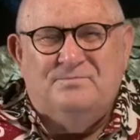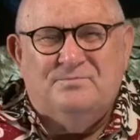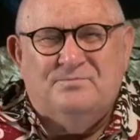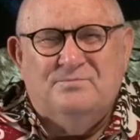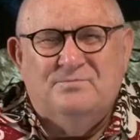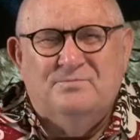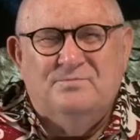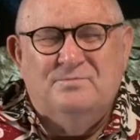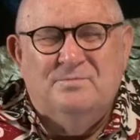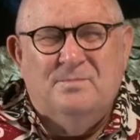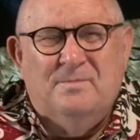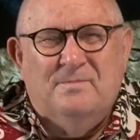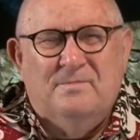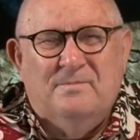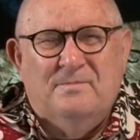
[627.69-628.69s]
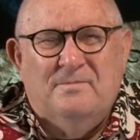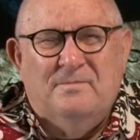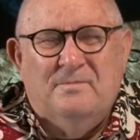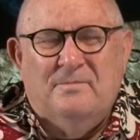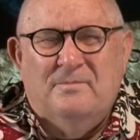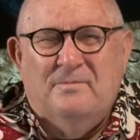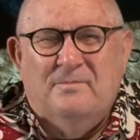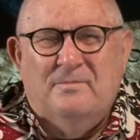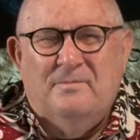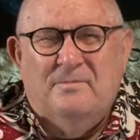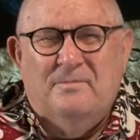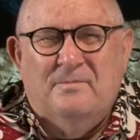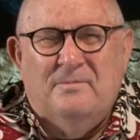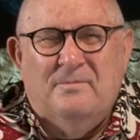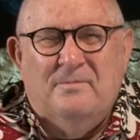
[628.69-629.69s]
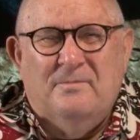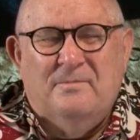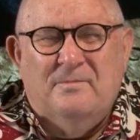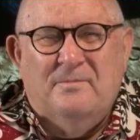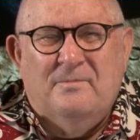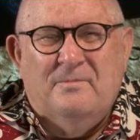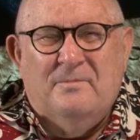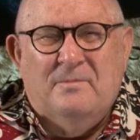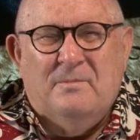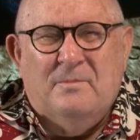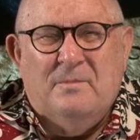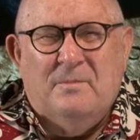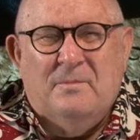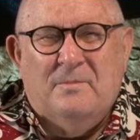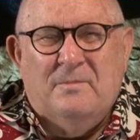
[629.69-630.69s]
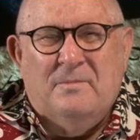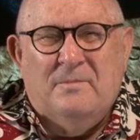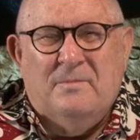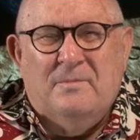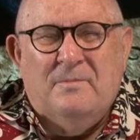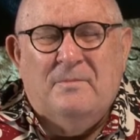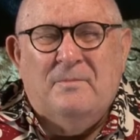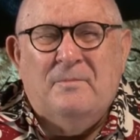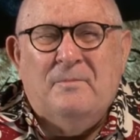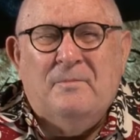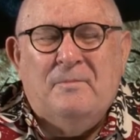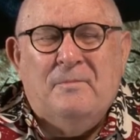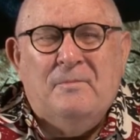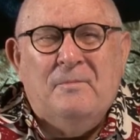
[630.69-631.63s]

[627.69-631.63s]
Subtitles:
No words are spoken by the person on screen.